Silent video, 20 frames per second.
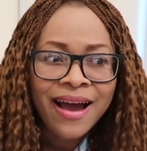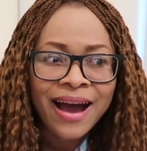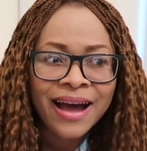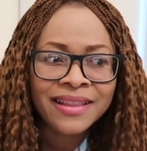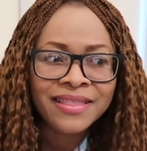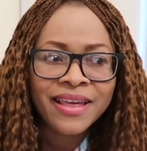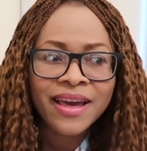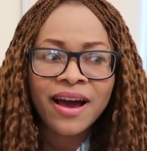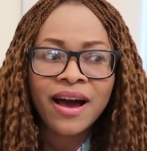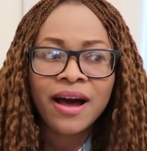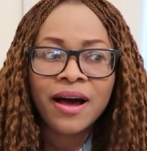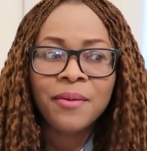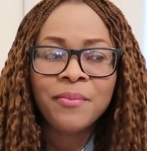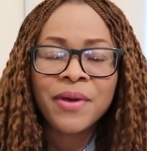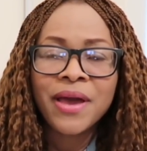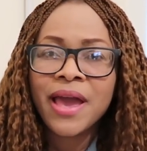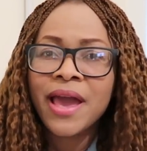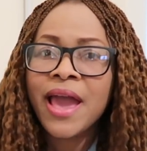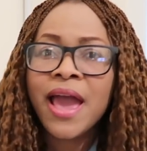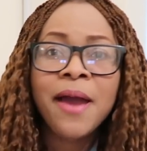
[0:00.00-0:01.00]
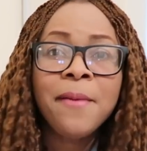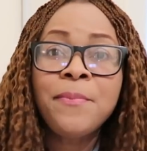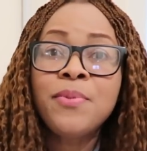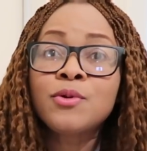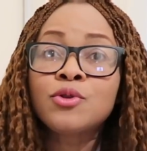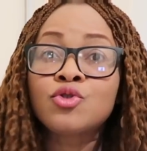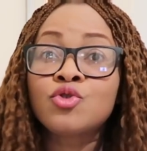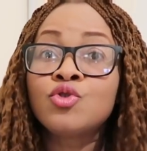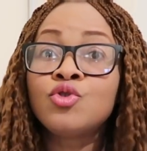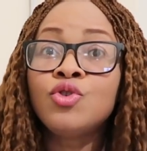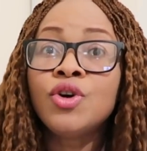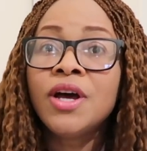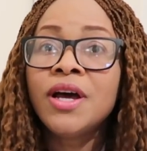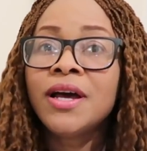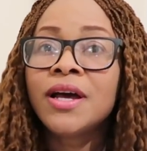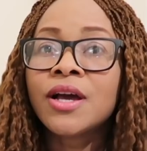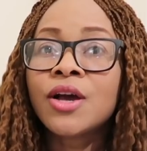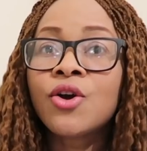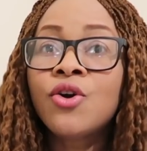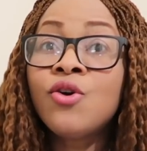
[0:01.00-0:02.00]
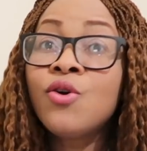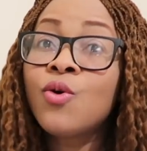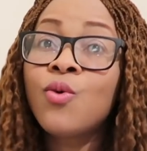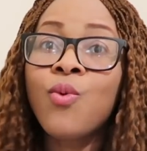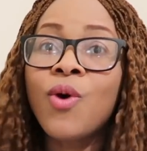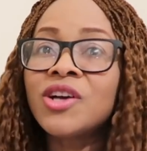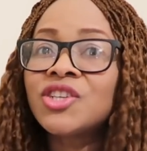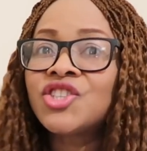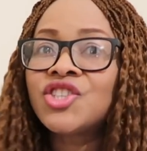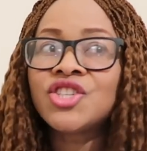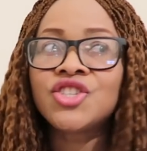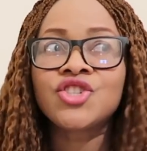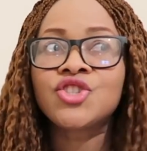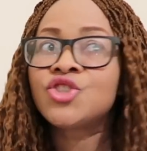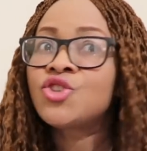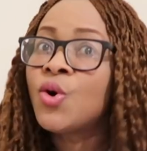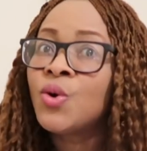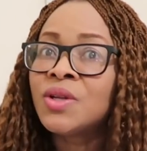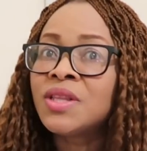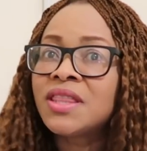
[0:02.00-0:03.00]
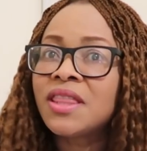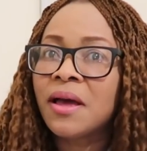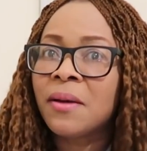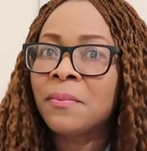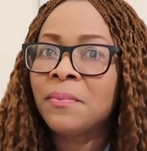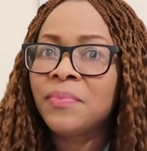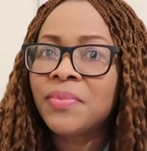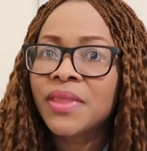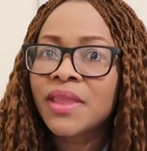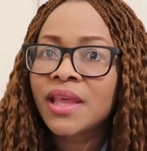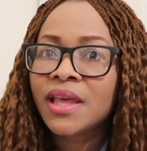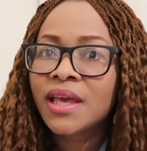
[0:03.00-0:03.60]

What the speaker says: and they are able to cook what she's showing them.